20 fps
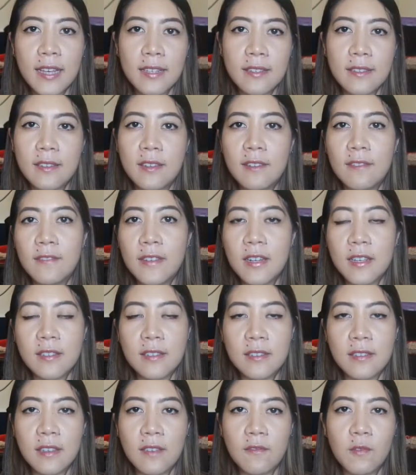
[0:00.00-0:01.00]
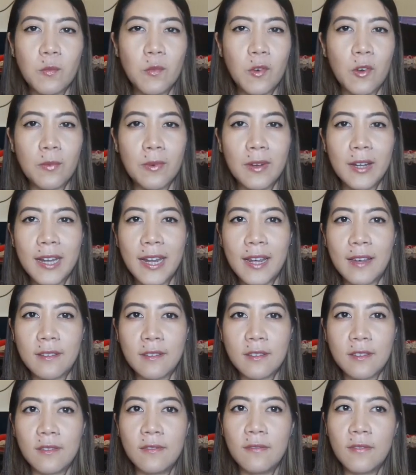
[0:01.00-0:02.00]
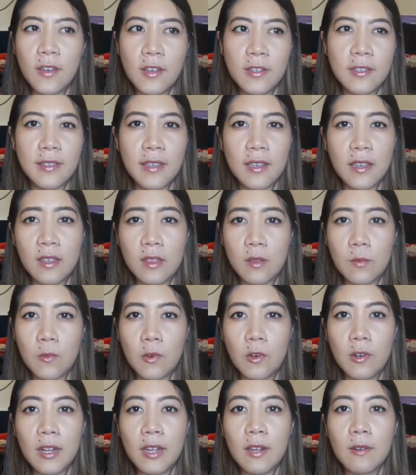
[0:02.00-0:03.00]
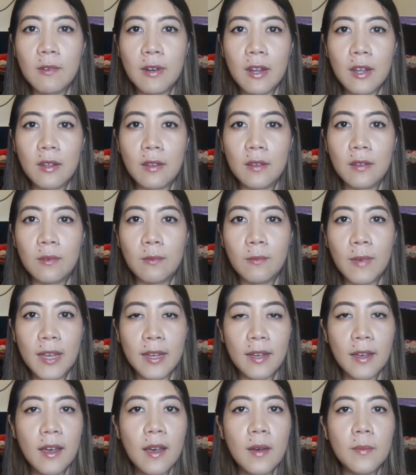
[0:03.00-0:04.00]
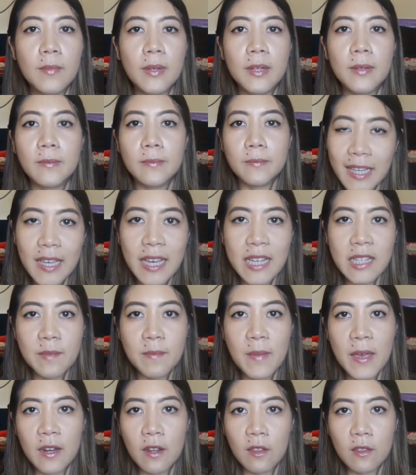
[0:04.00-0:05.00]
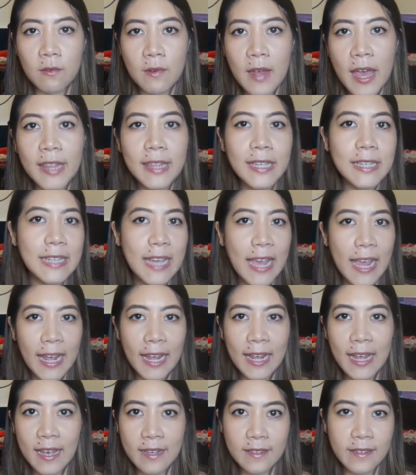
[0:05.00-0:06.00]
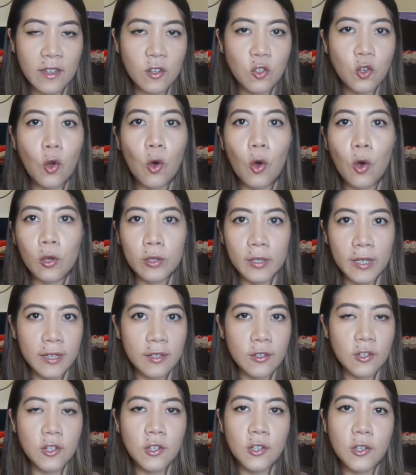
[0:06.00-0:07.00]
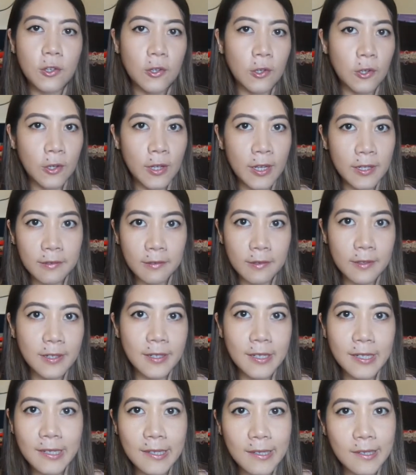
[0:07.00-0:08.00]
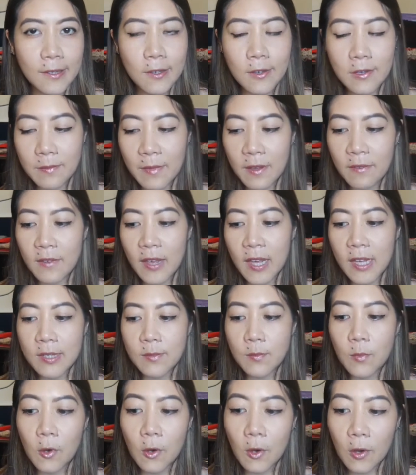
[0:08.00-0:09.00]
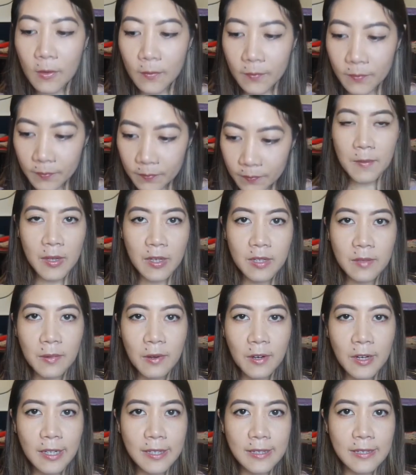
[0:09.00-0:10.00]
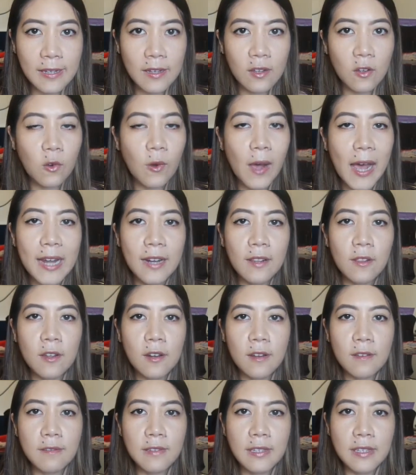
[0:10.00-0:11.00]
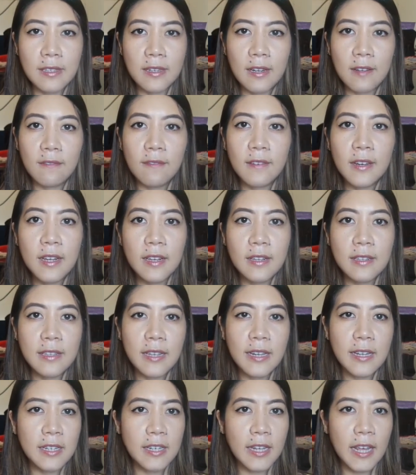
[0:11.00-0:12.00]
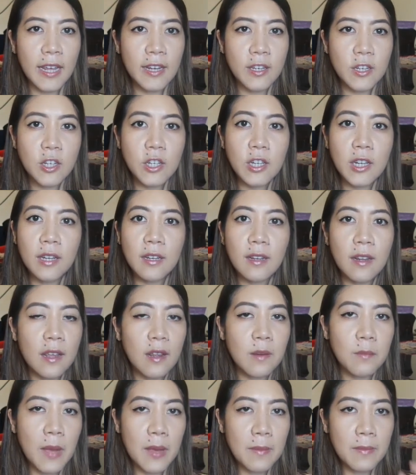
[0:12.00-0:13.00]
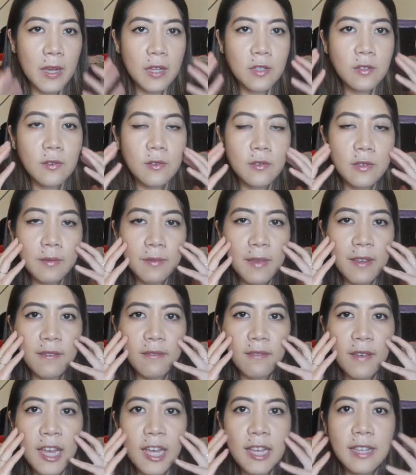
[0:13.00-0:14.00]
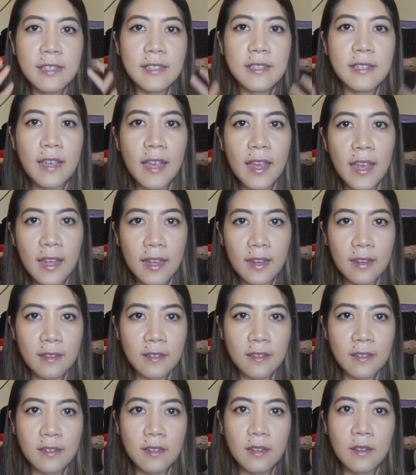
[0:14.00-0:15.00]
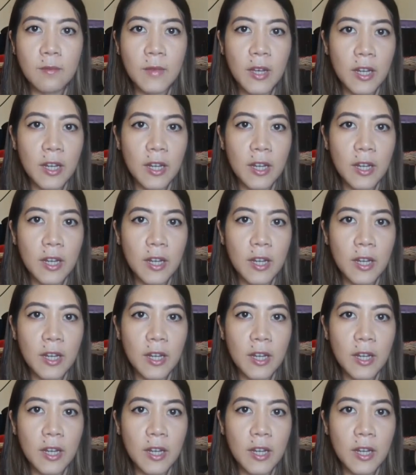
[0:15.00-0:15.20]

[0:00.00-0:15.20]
that stiffness is even more pronounced first thing in the morning when I wake up. It gets better throughout the day as I talk and chew and use my face more. I'm experiencing quite a lot of stiffness and tension in my muscles in my face and